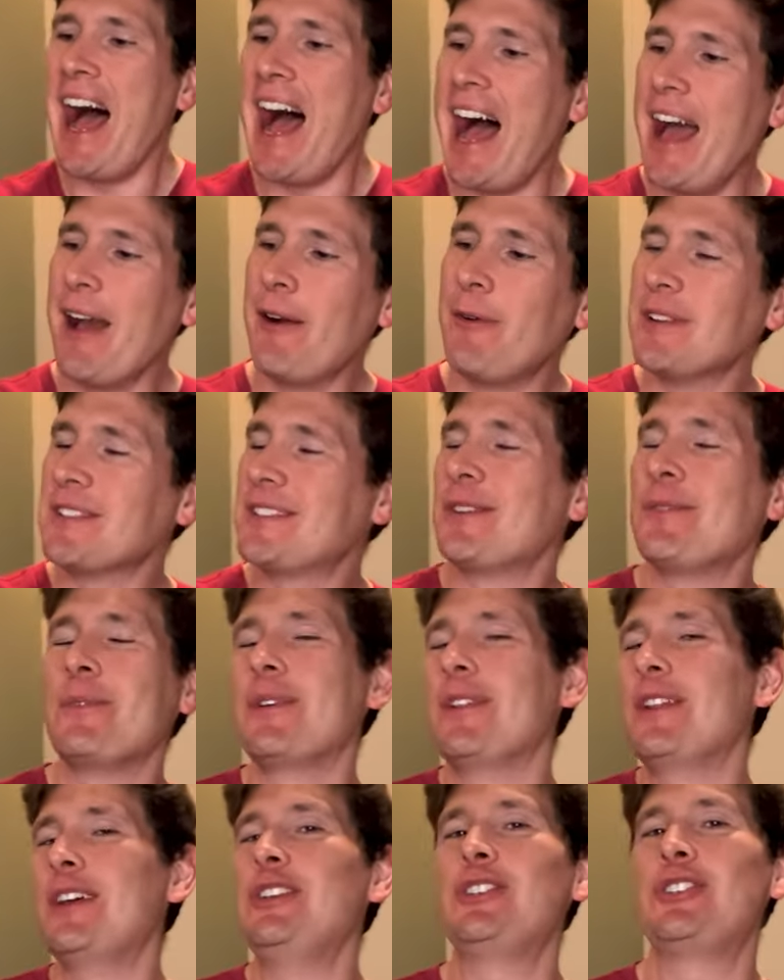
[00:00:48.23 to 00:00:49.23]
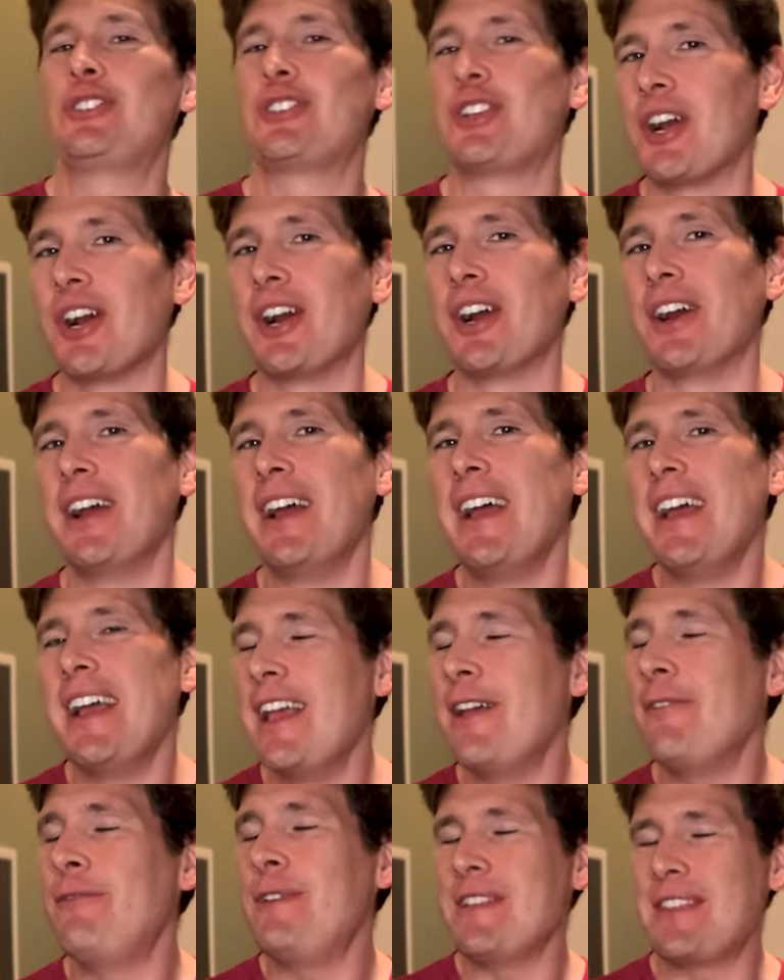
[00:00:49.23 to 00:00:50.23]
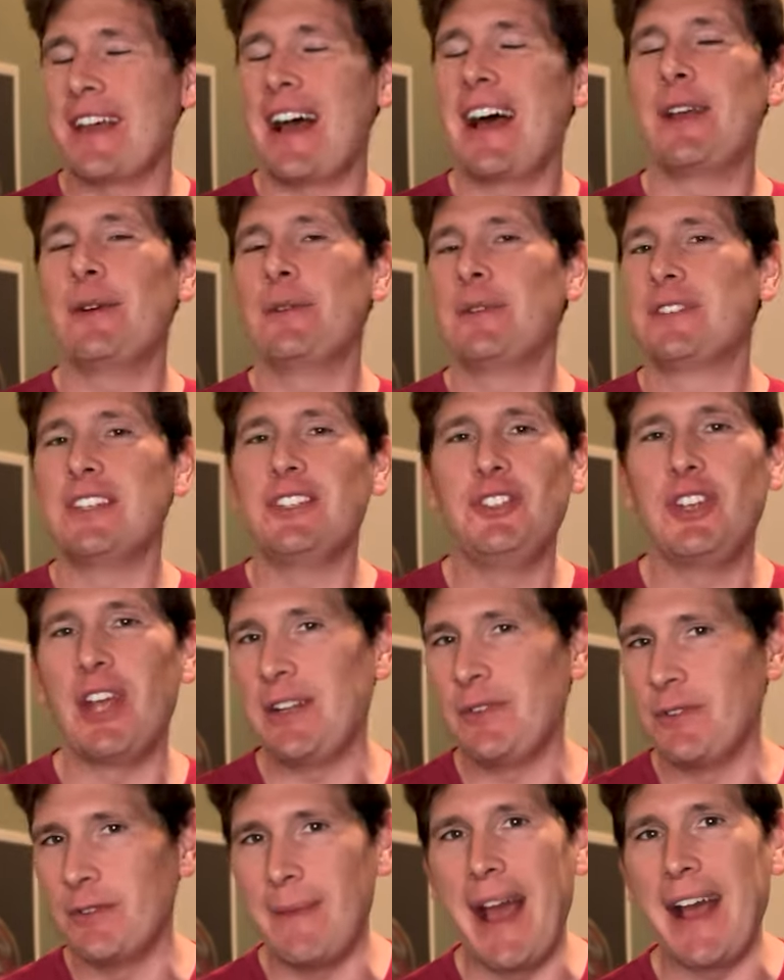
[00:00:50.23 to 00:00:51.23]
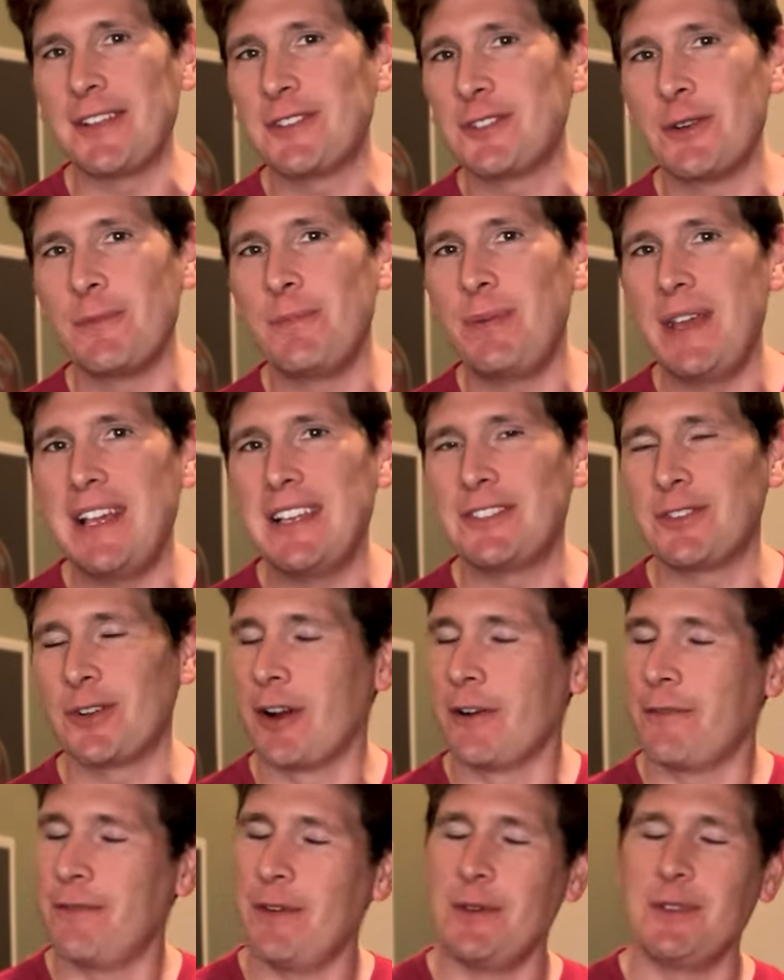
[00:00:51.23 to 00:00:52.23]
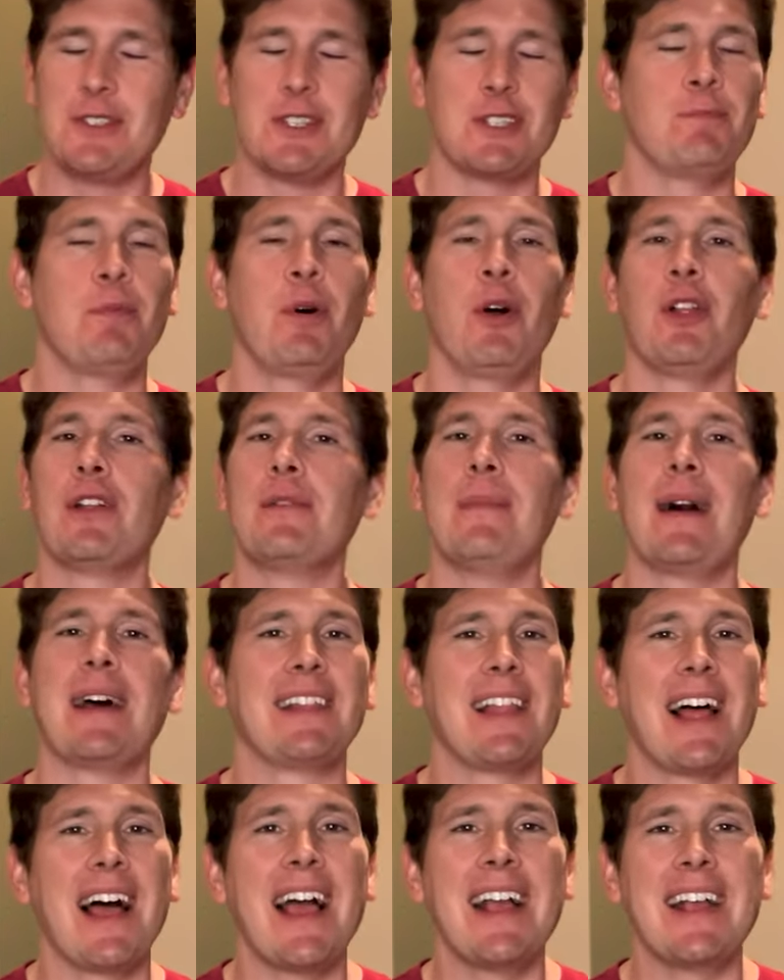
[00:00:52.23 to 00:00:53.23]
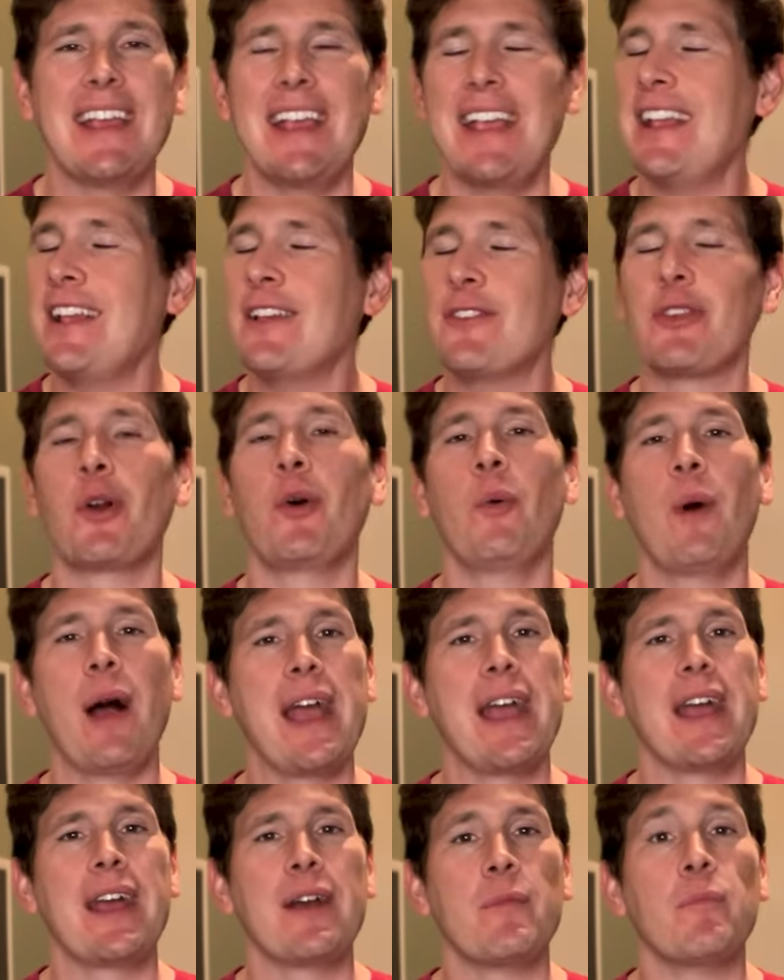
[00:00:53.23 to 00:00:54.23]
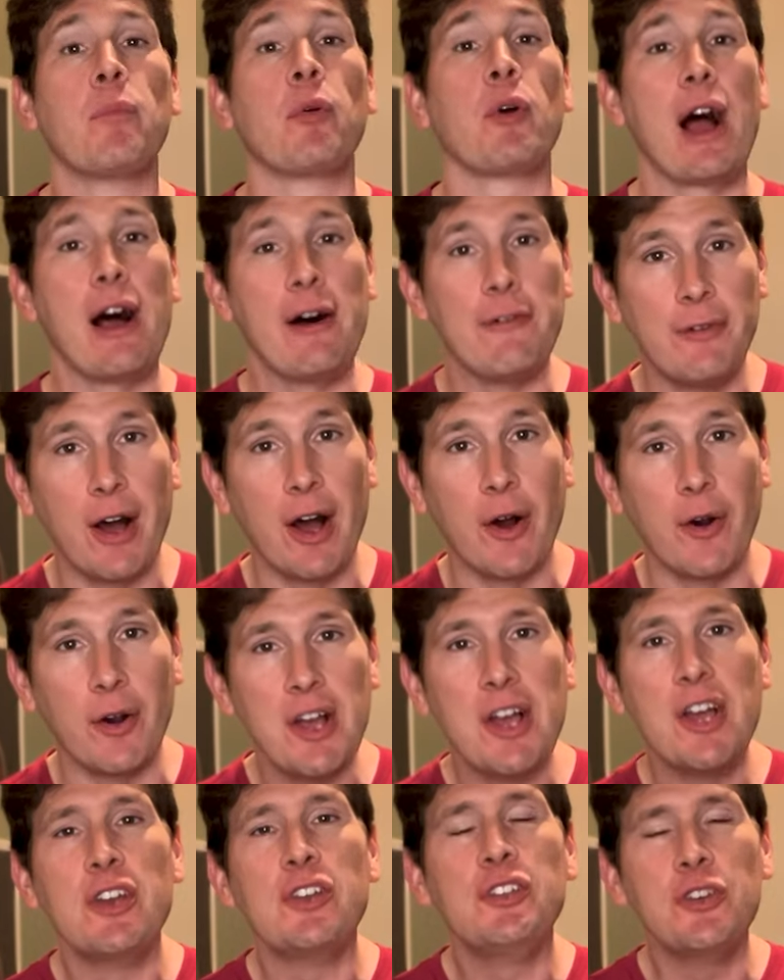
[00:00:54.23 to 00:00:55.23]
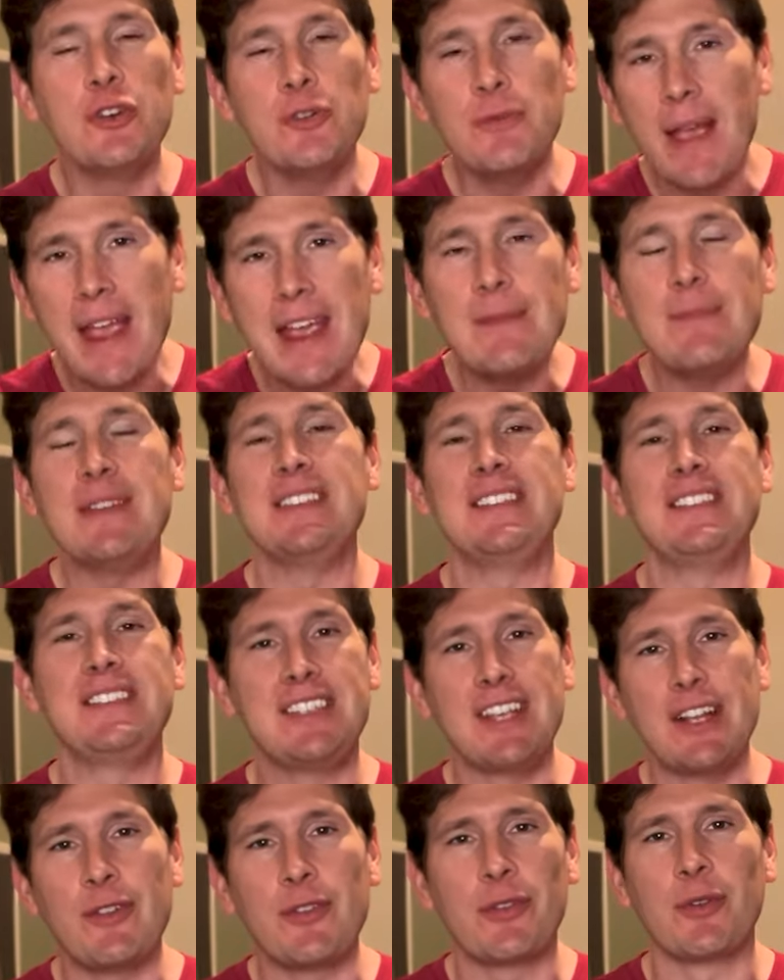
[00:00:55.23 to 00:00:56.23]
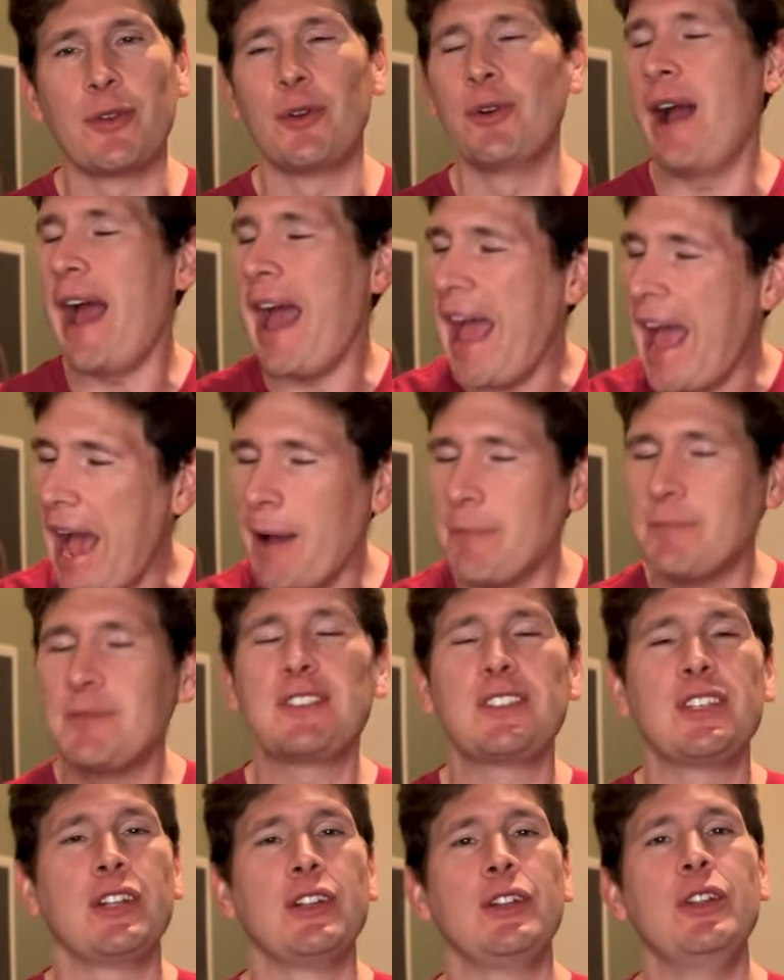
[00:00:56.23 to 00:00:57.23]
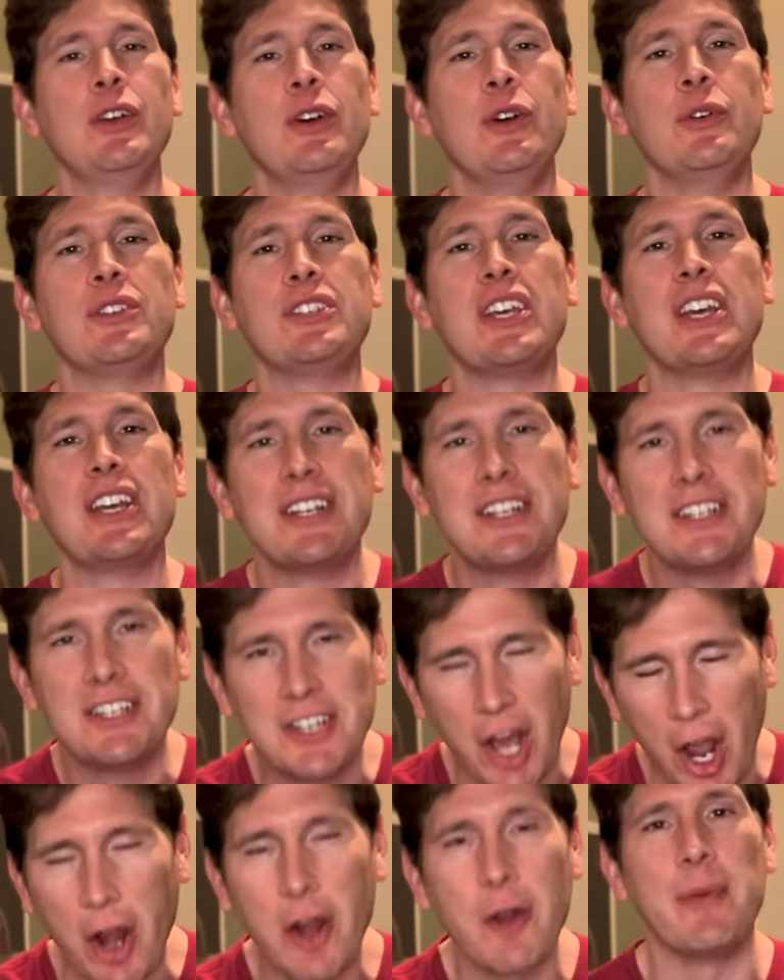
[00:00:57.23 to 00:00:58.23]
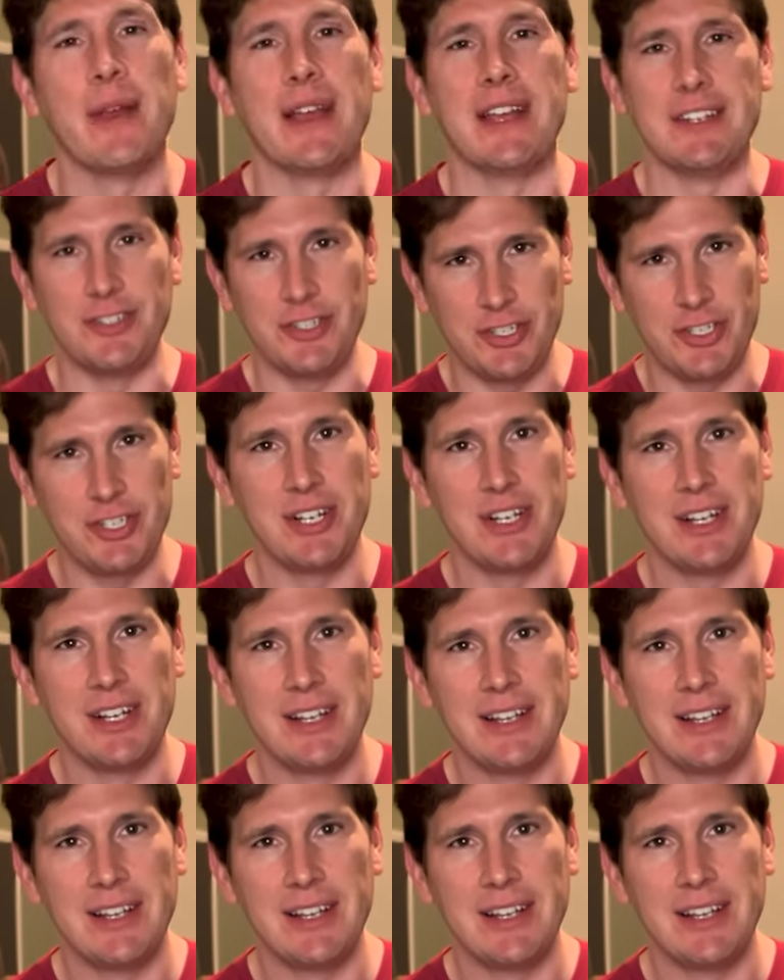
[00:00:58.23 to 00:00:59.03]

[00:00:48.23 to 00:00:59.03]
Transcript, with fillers: I wasn't really sure if he thought it was a genuine masterpiece or if he was just pulling my leg. Either way, bravo. You made me sit through absolute garbage.